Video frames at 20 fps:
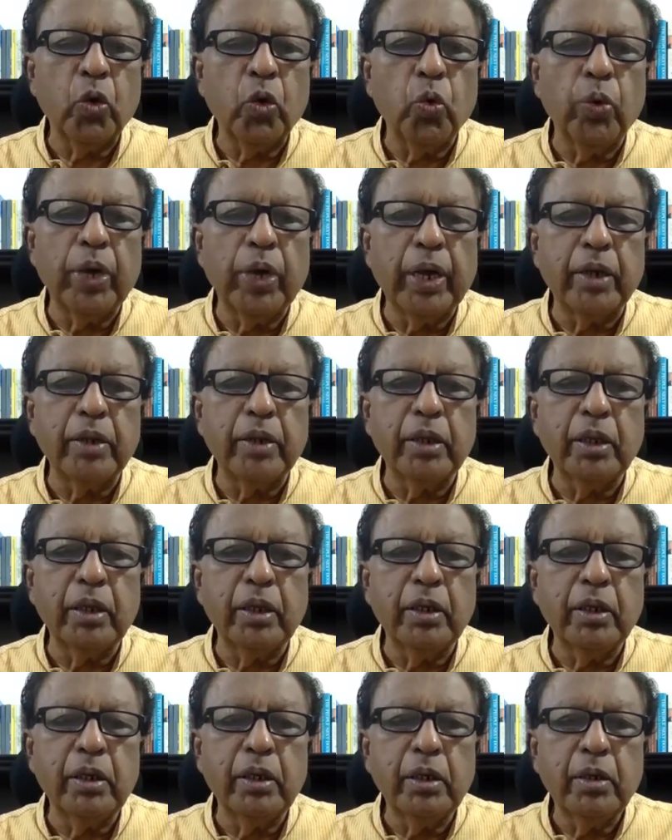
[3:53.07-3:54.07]
where
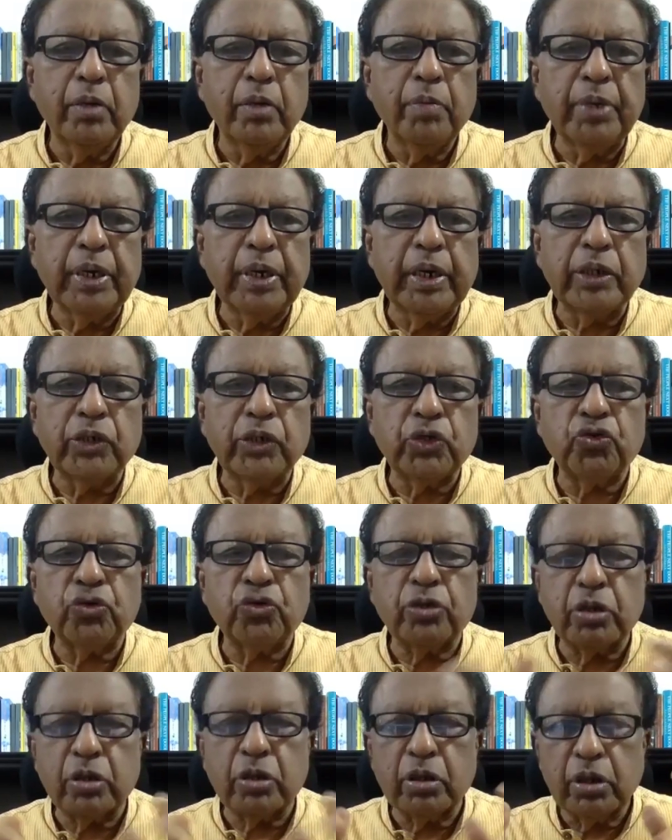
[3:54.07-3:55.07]
the biggest
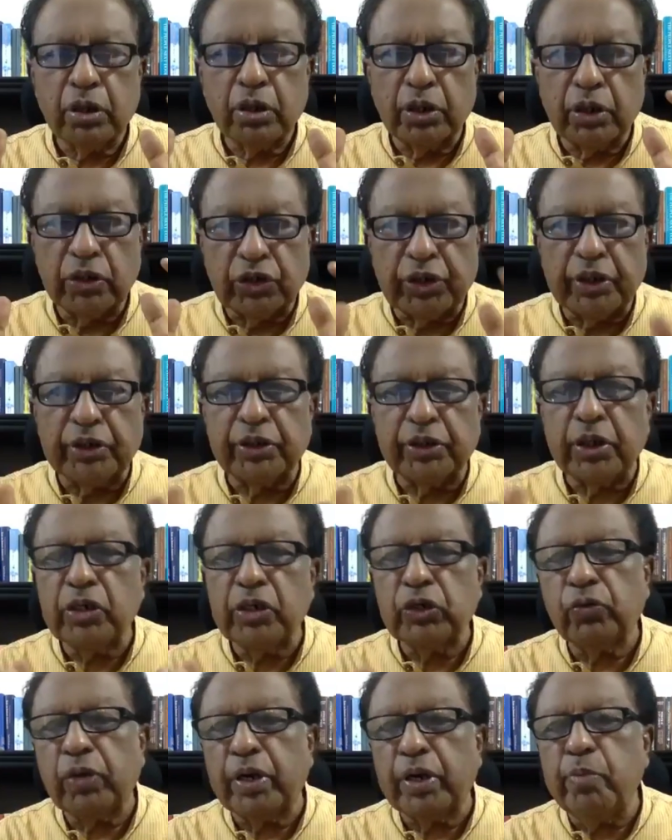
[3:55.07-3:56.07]

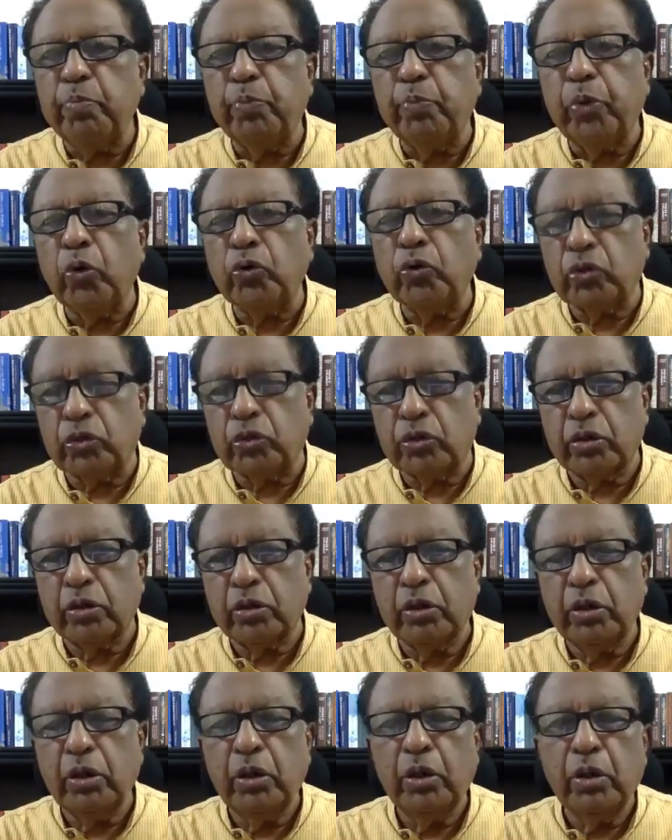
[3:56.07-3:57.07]
restrictions were imposed
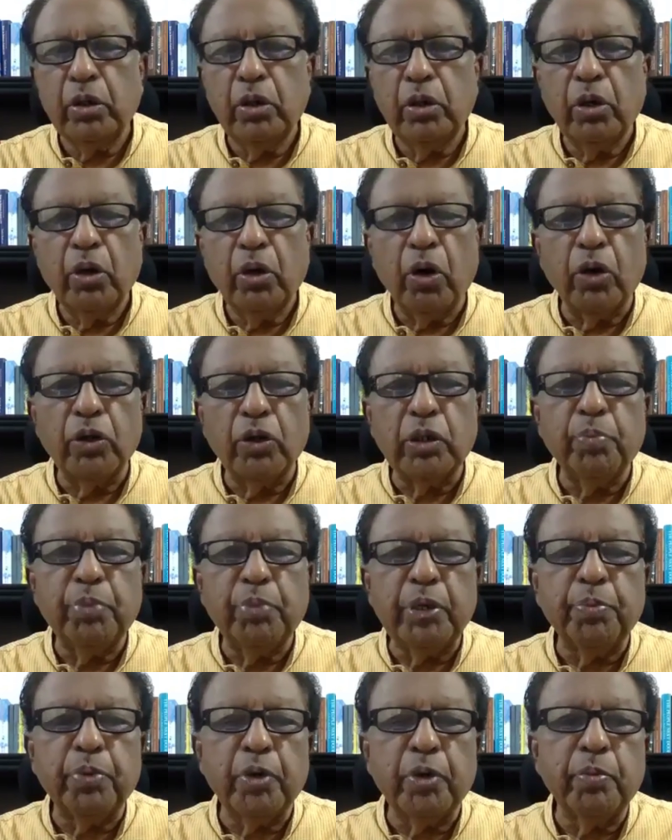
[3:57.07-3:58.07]
on the
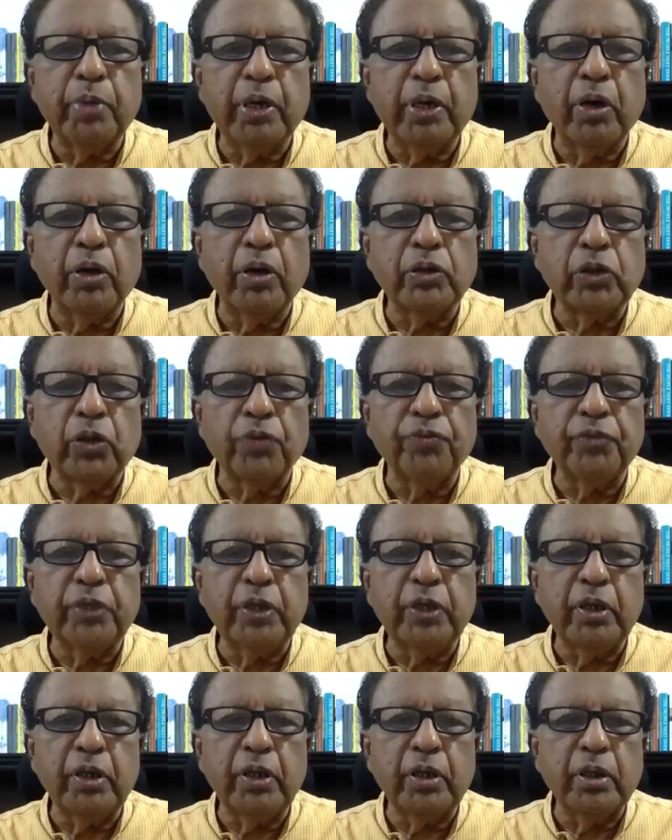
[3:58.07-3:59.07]
people because of
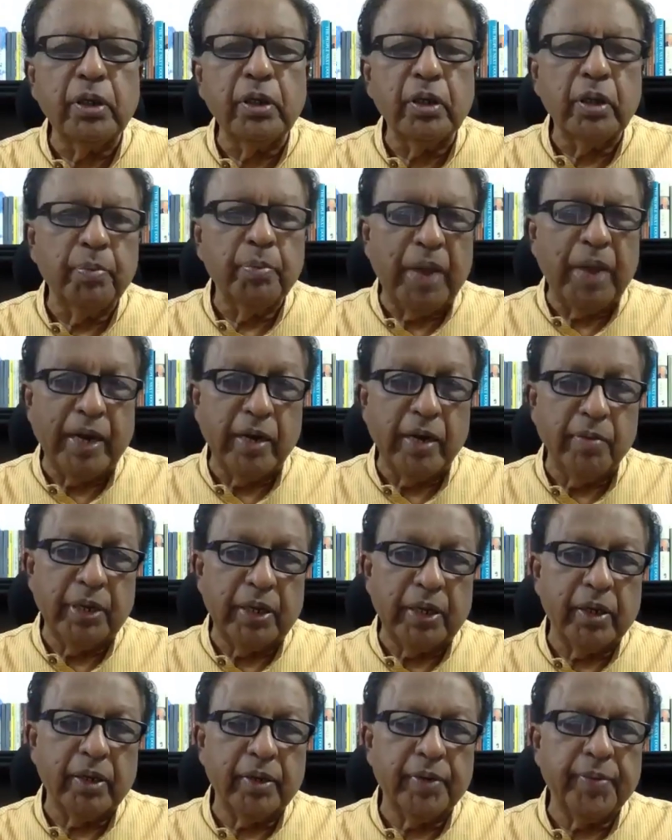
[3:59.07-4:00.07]
the
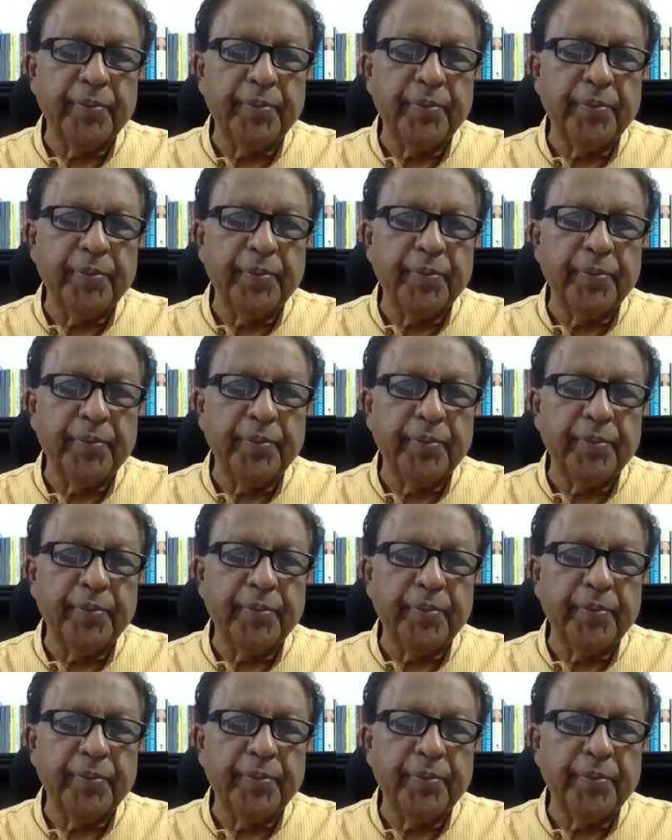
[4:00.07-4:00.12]
pandemic.